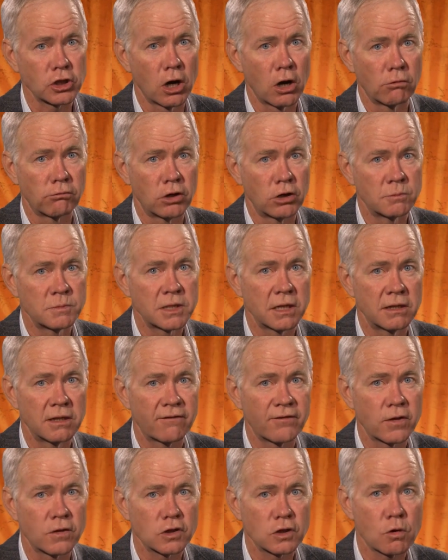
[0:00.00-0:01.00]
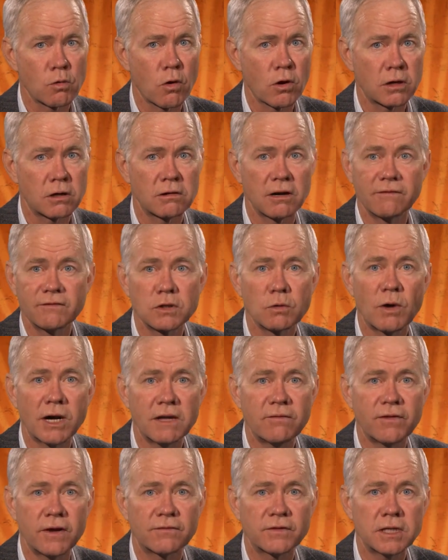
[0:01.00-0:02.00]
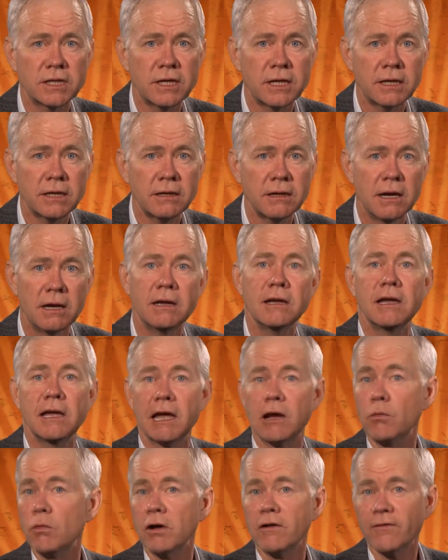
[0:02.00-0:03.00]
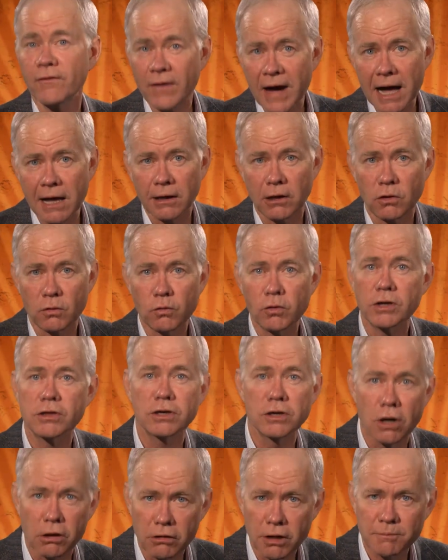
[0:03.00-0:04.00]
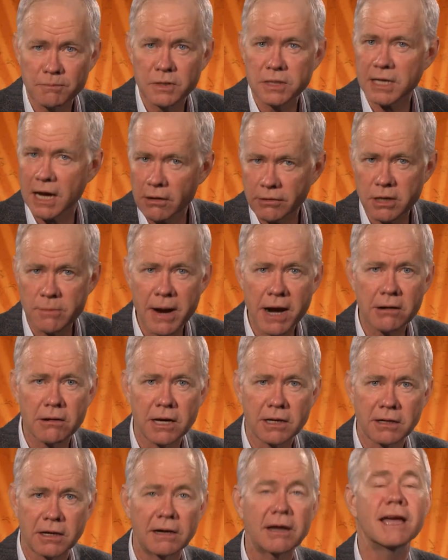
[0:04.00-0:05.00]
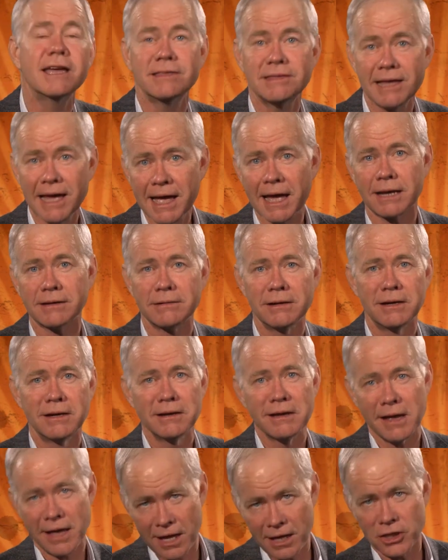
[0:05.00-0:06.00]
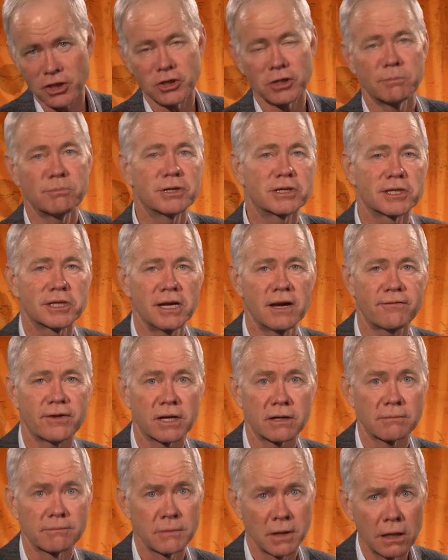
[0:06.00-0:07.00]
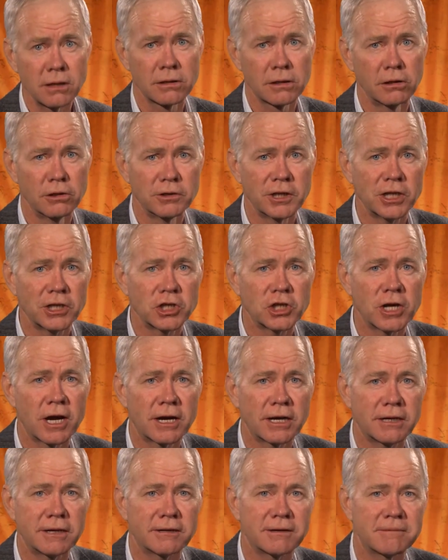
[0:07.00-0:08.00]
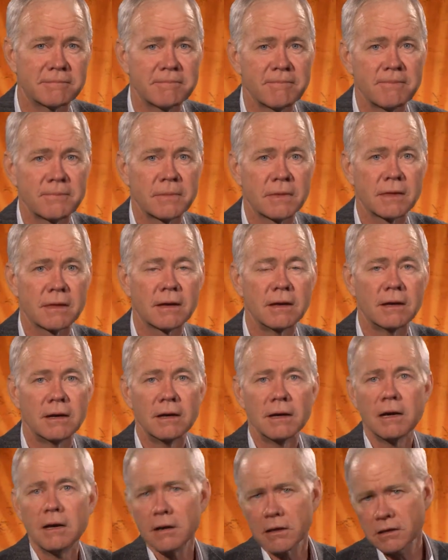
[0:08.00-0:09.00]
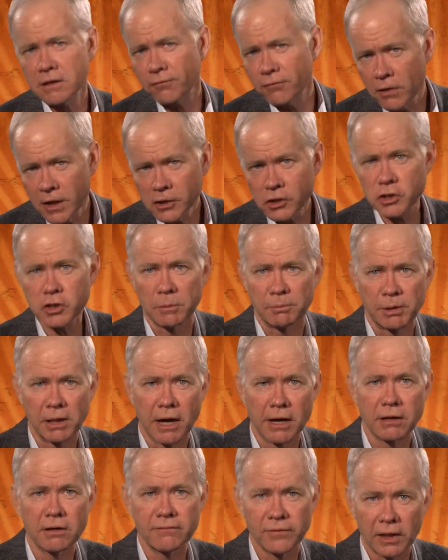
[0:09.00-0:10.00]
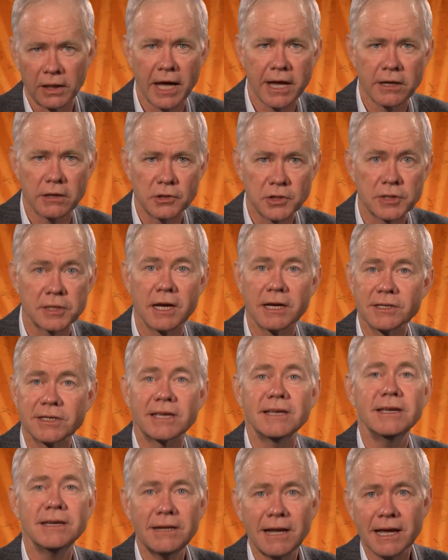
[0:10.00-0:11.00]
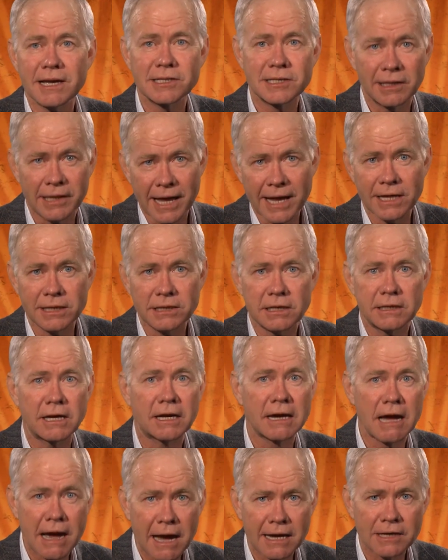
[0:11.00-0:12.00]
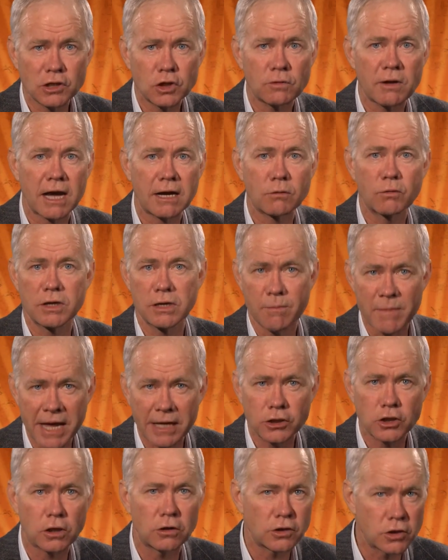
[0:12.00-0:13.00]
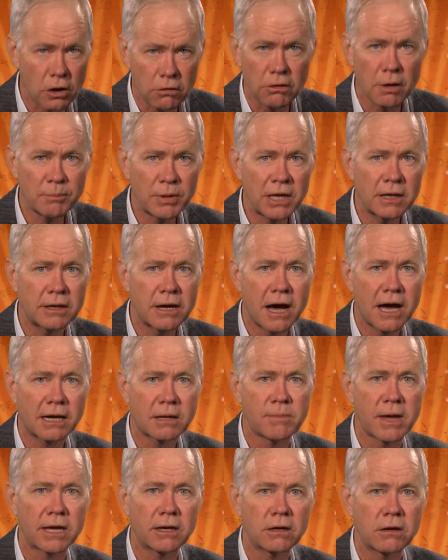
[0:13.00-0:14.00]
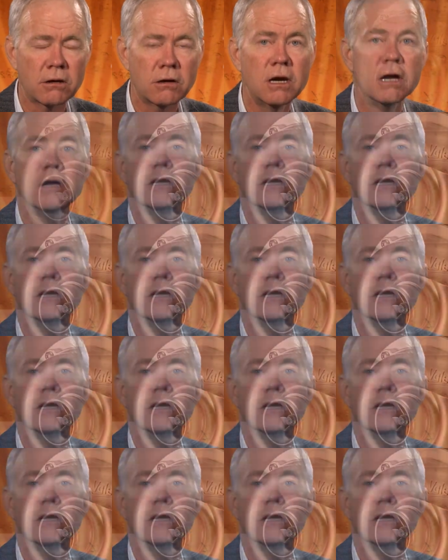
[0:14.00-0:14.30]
showrooms in the first quarter of twenty fifteen and will follow with Europe, South America, and then Asia-Pacific, including China. The French supplier Valeo says it has landed a contract with a major European automaker